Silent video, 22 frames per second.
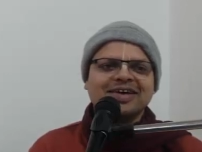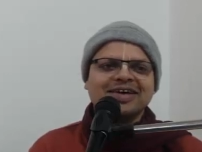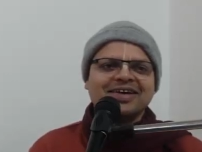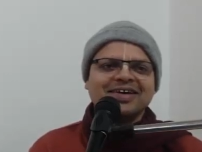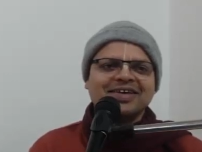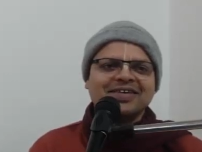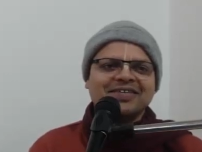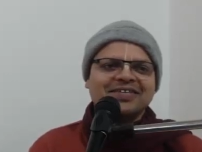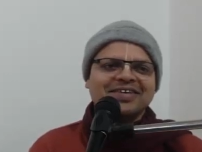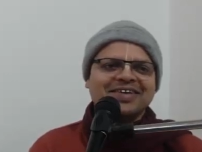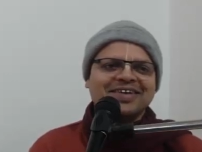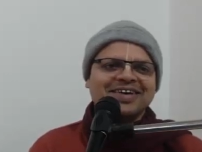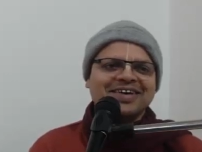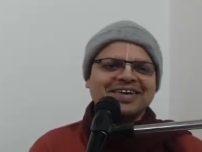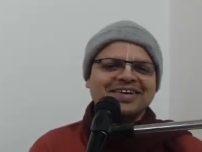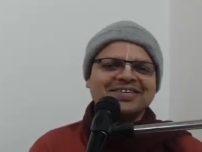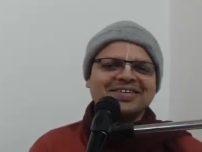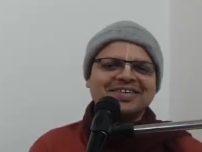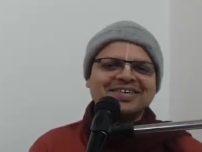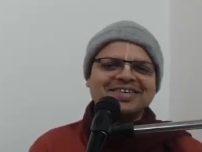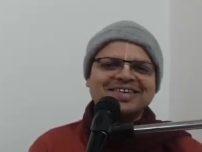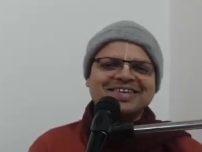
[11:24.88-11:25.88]
very
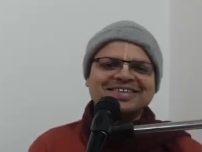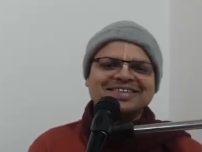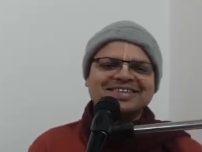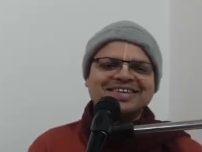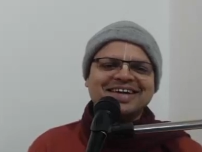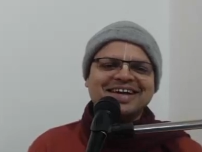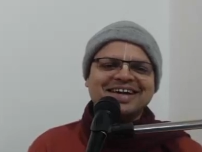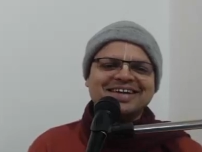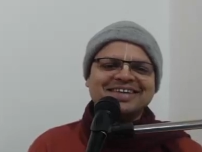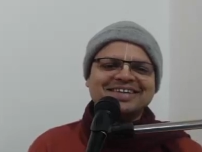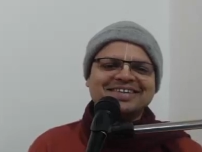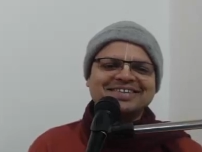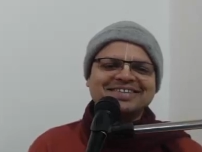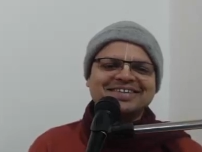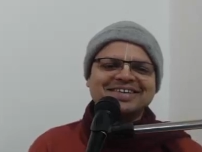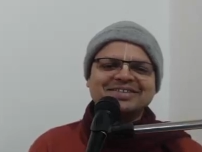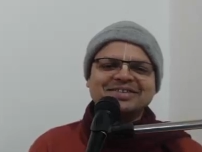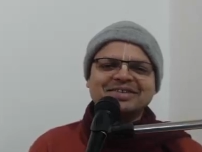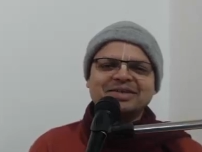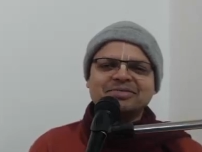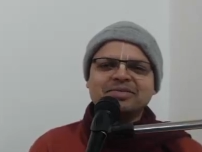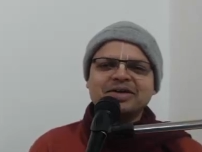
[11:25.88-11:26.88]
difficult to understand this
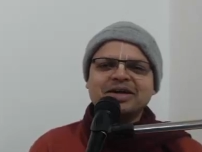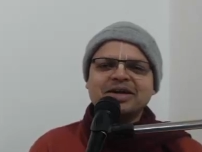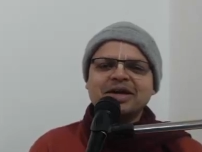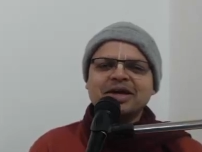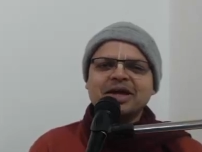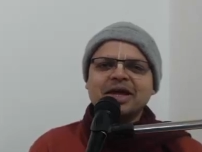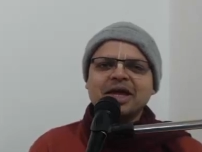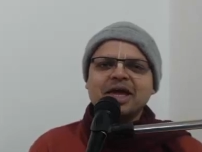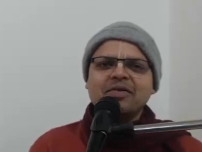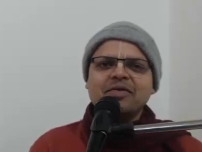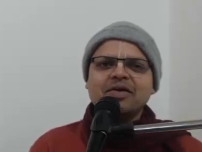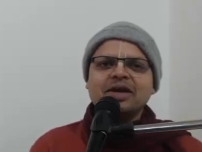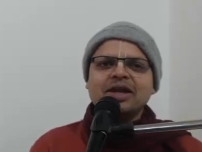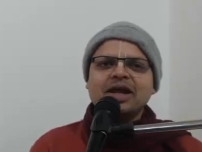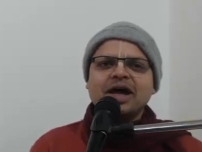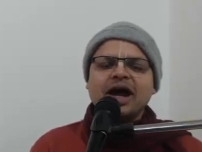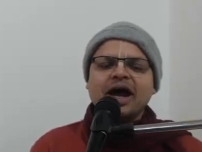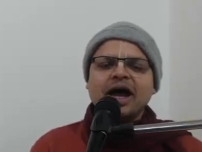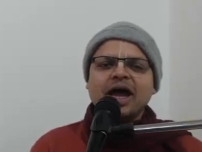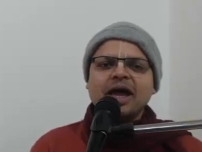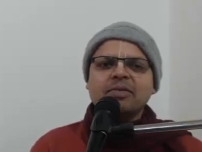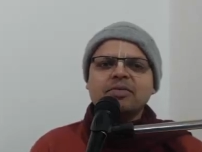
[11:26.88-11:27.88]
concept even
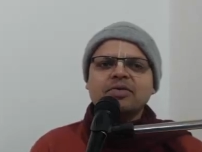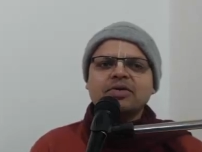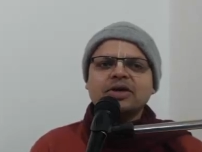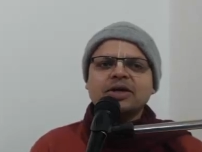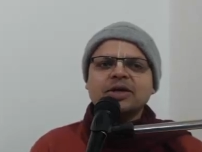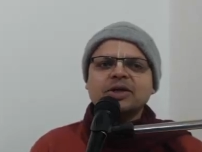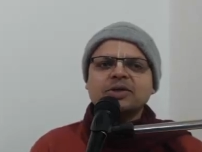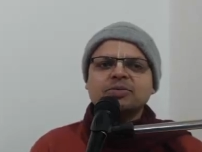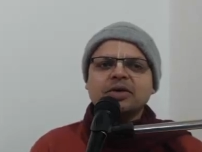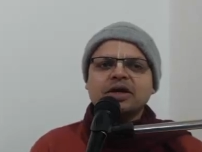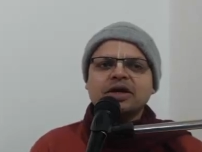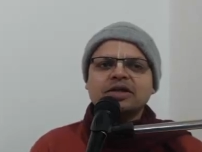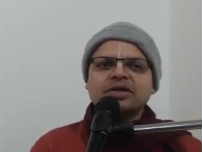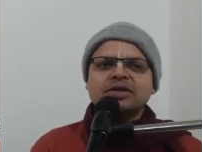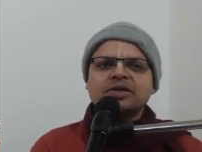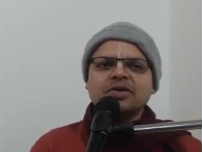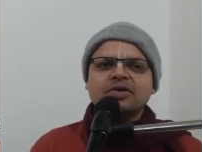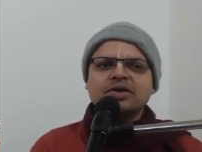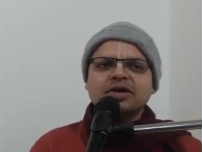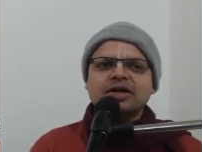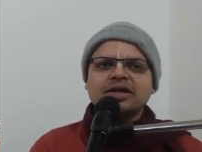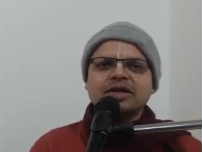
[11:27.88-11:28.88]
i am only explaining
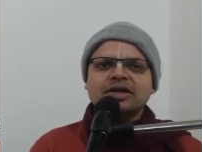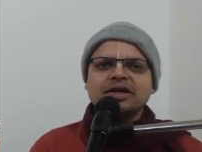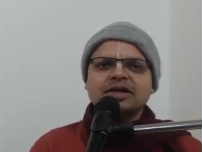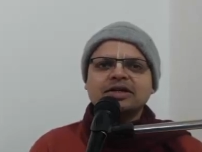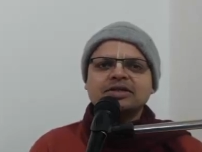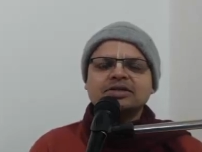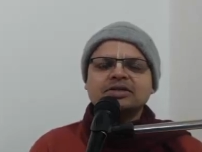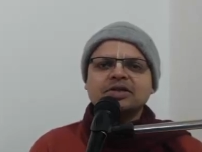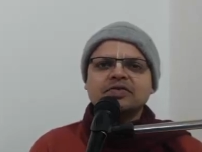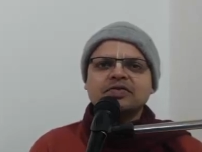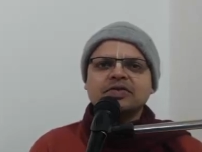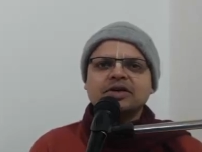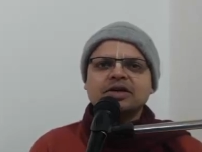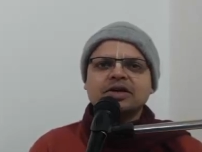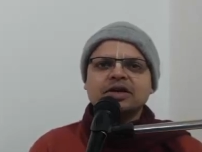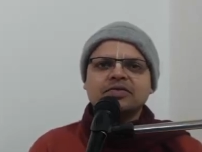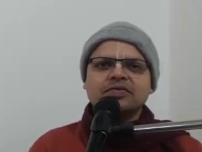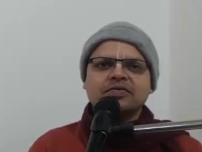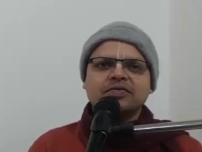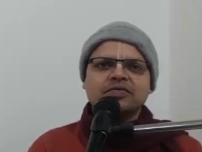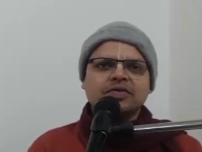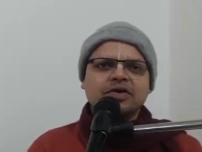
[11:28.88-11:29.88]
theoretically it's
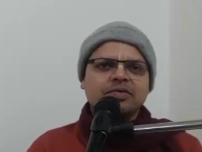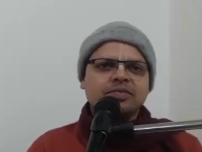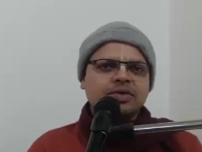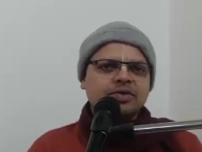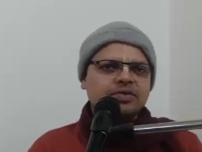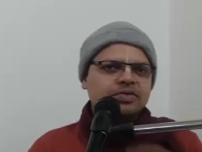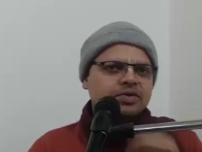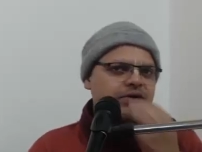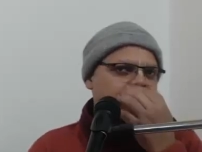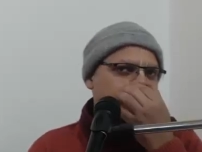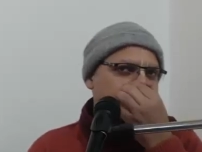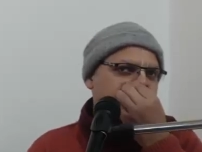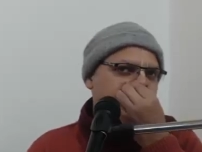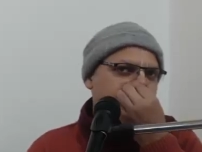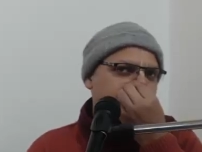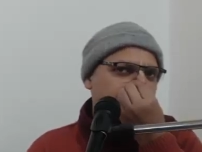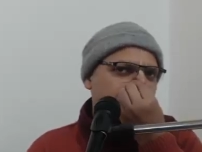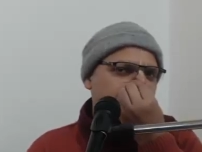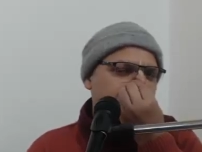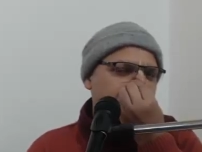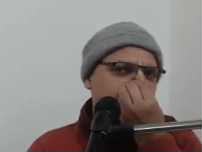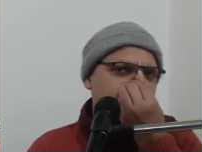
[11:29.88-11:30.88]
difficult for me to
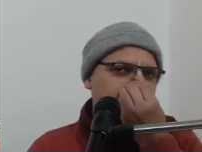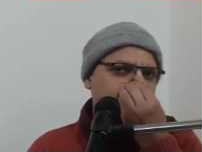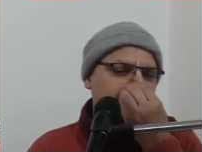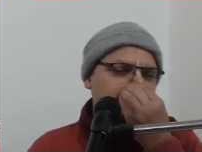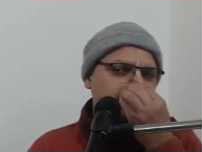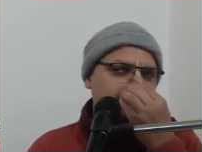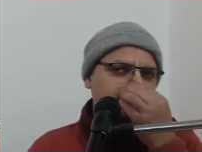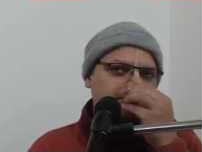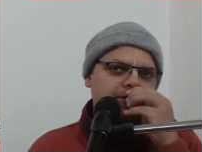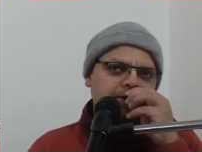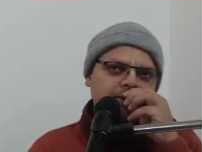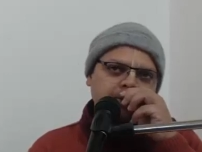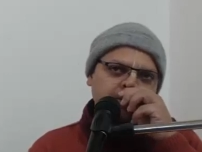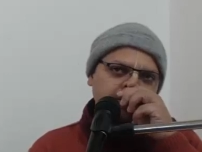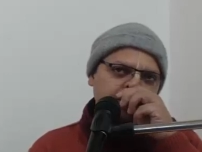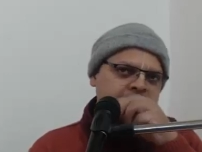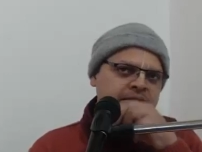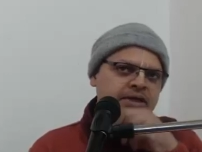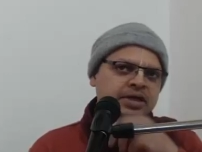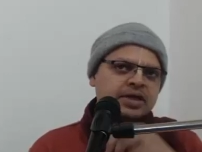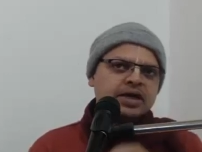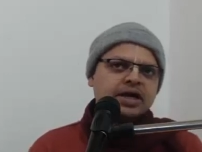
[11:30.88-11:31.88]
conceive of these things
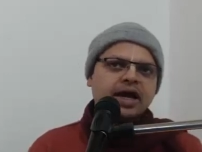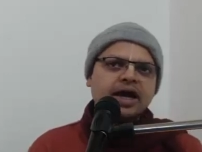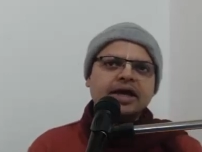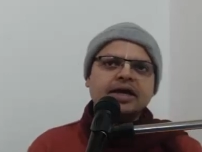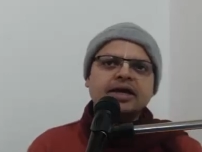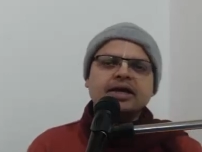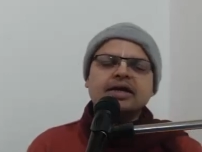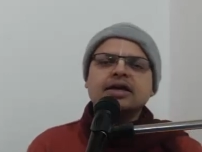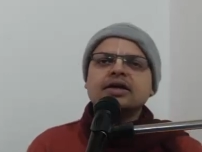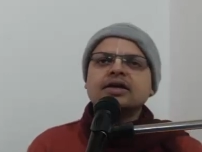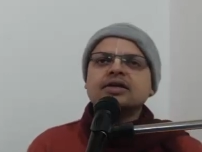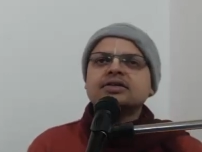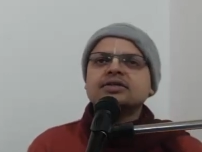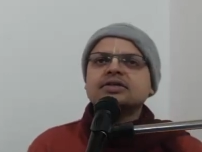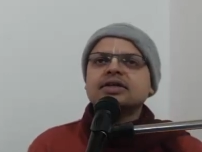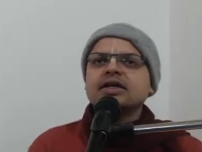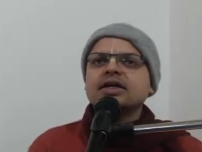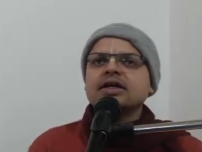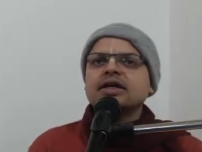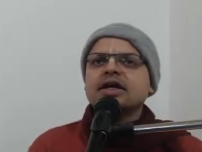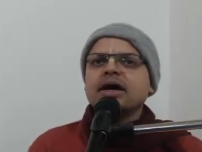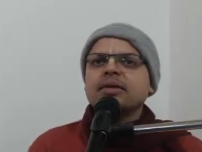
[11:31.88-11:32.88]
i can
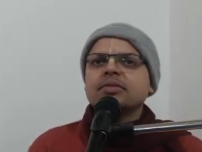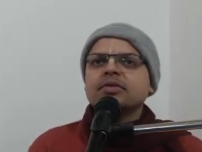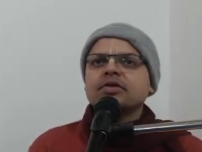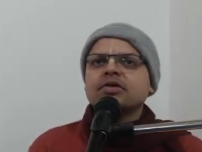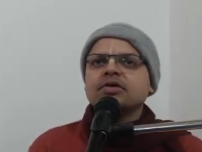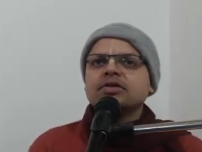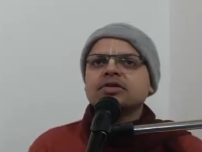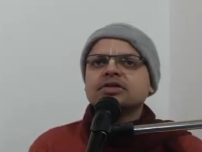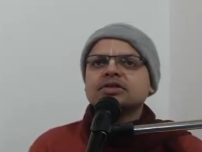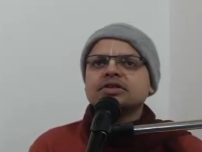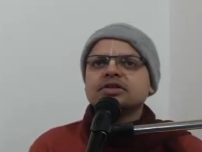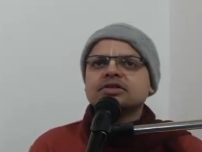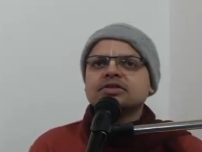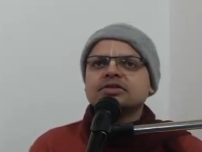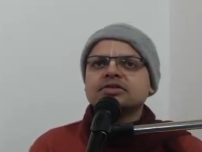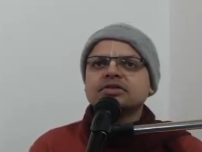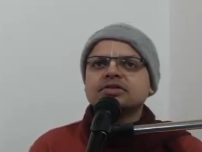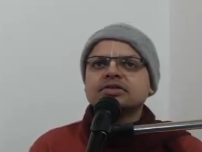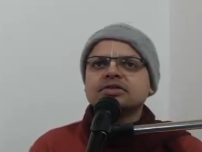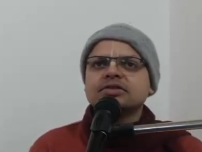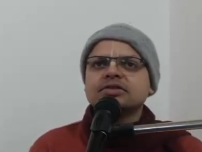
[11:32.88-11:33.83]
understand that i'm conscious